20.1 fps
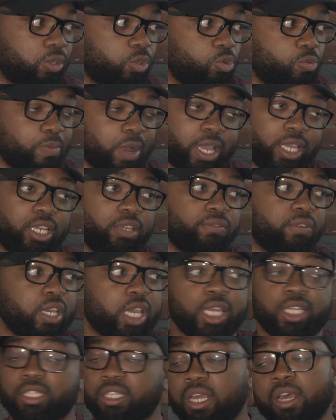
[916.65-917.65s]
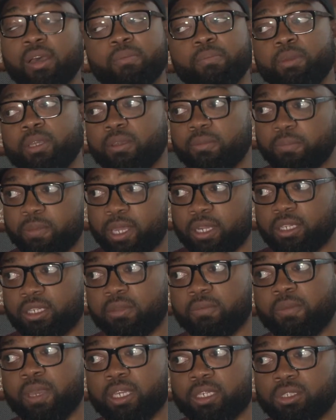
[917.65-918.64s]
who might even end up being better
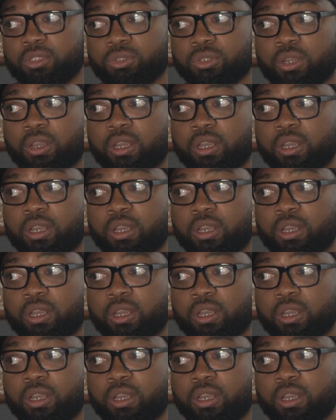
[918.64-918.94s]
than Megatron.